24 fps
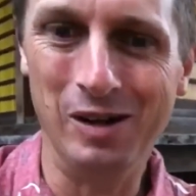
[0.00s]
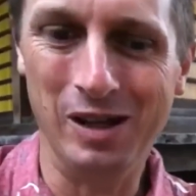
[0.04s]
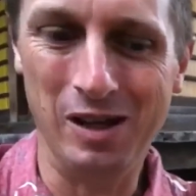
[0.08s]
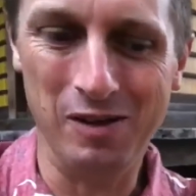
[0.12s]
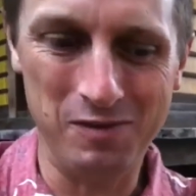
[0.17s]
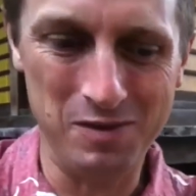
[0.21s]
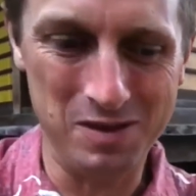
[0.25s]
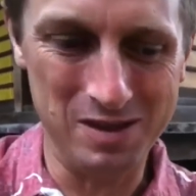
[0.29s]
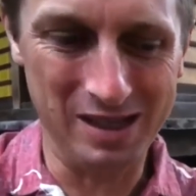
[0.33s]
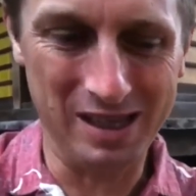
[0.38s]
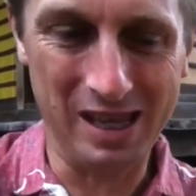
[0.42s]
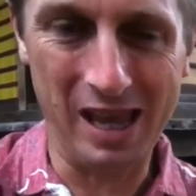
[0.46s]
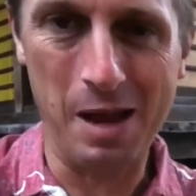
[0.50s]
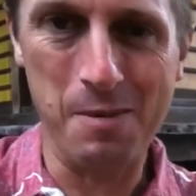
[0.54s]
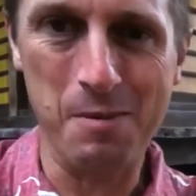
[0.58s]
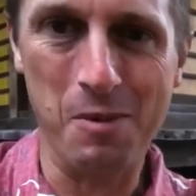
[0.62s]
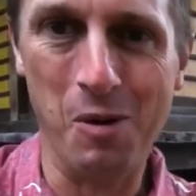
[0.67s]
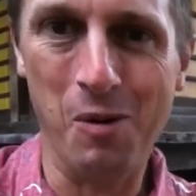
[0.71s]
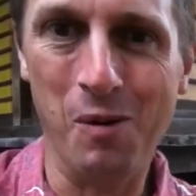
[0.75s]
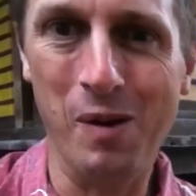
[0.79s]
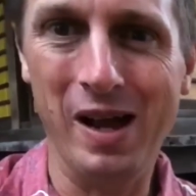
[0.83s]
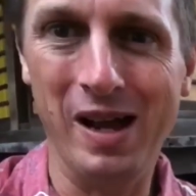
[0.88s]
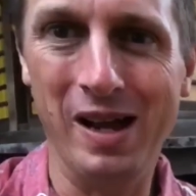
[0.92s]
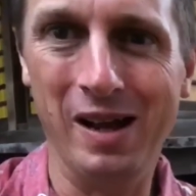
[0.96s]
giving the game
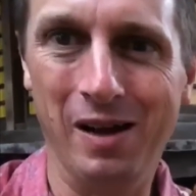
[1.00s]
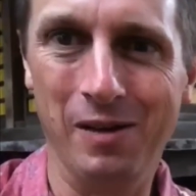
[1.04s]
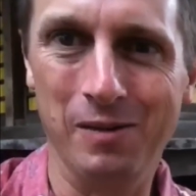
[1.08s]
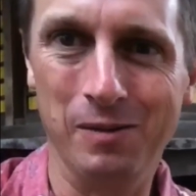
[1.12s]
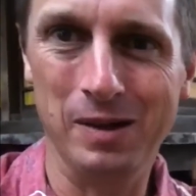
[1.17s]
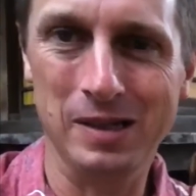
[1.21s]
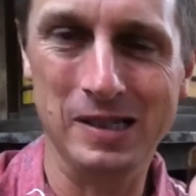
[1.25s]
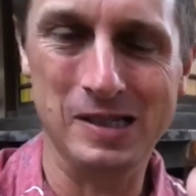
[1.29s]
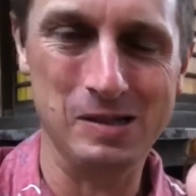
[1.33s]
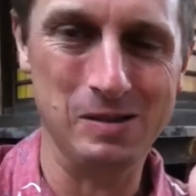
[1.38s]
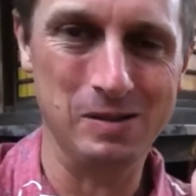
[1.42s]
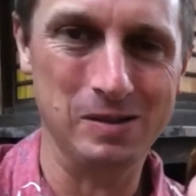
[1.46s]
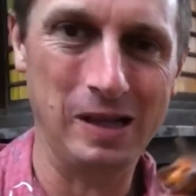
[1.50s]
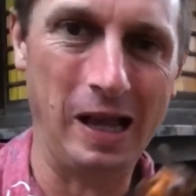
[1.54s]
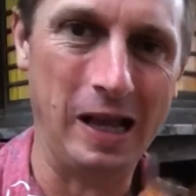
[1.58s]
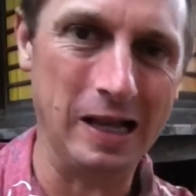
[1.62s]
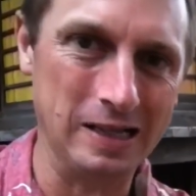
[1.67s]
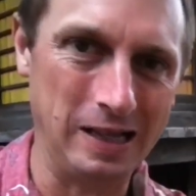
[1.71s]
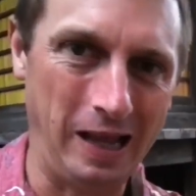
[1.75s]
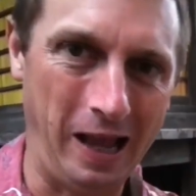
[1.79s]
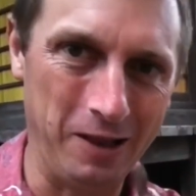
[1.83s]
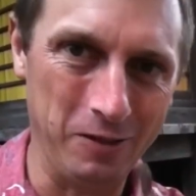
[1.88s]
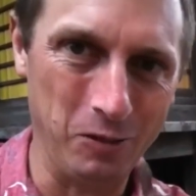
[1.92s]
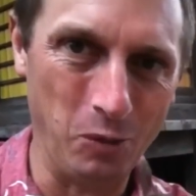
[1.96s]
away as I
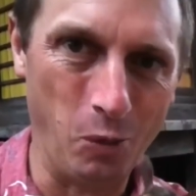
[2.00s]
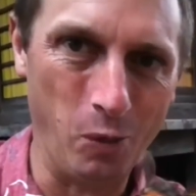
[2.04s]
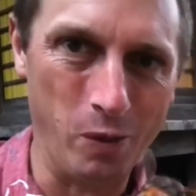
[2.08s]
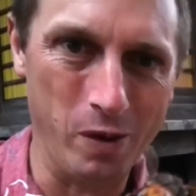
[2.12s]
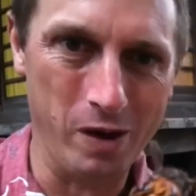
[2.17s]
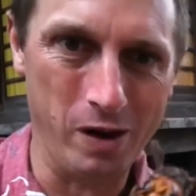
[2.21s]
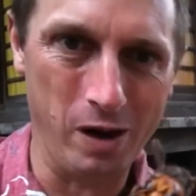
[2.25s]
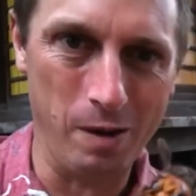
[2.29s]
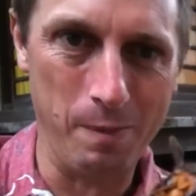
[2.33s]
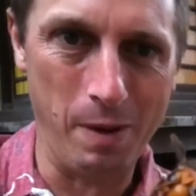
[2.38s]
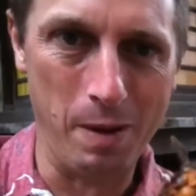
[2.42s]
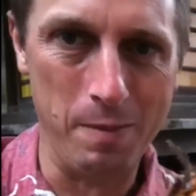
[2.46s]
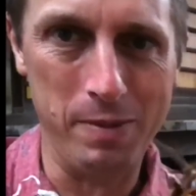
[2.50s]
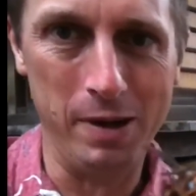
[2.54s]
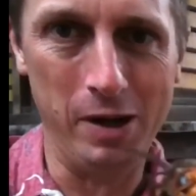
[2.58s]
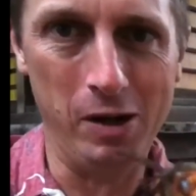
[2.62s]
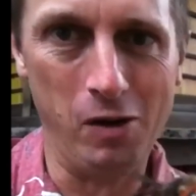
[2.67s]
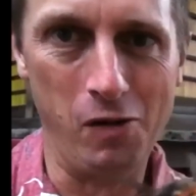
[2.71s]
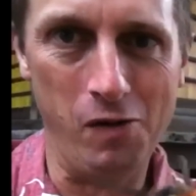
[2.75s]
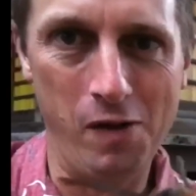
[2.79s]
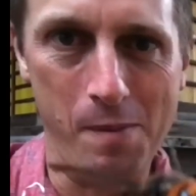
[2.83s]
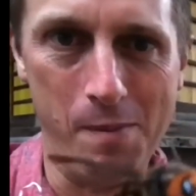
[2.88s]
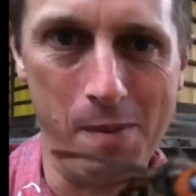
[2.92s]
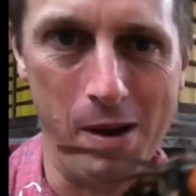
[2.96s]
had the hornet on my beer
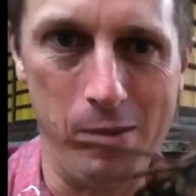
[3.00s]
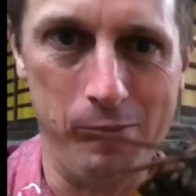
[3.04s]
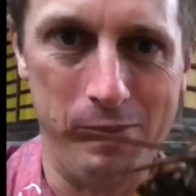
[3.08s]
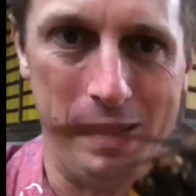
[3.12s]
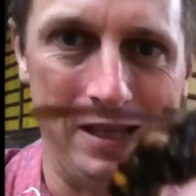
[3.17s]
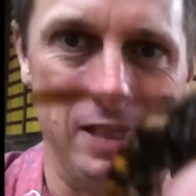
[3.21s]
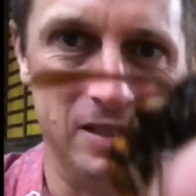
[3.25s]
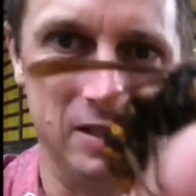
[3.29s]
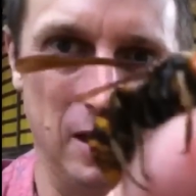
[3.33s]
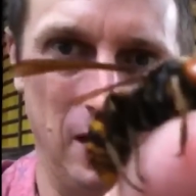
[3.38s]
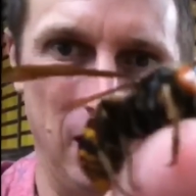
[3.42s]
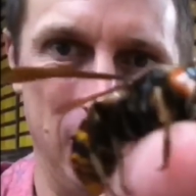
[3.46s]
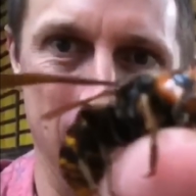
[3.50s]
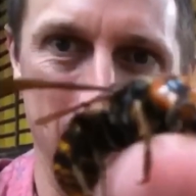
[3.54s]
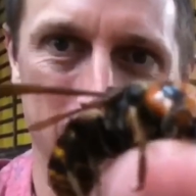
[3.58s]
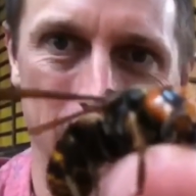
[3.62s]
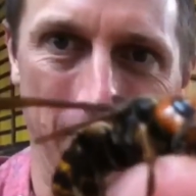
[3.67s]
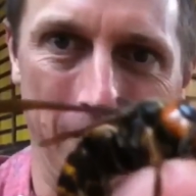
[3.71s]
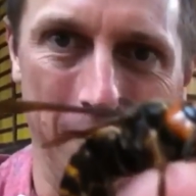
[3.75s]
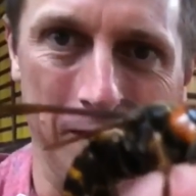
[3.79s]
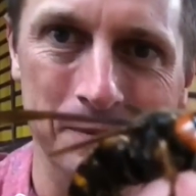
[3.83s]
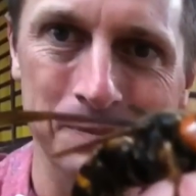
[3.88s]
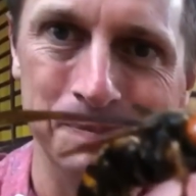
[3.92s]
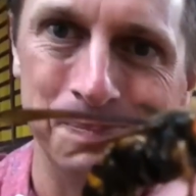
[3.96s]
and then my pizza and the
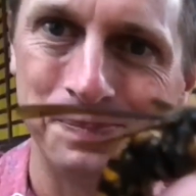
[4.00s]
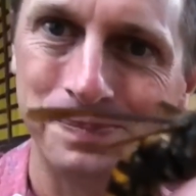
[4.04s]
like.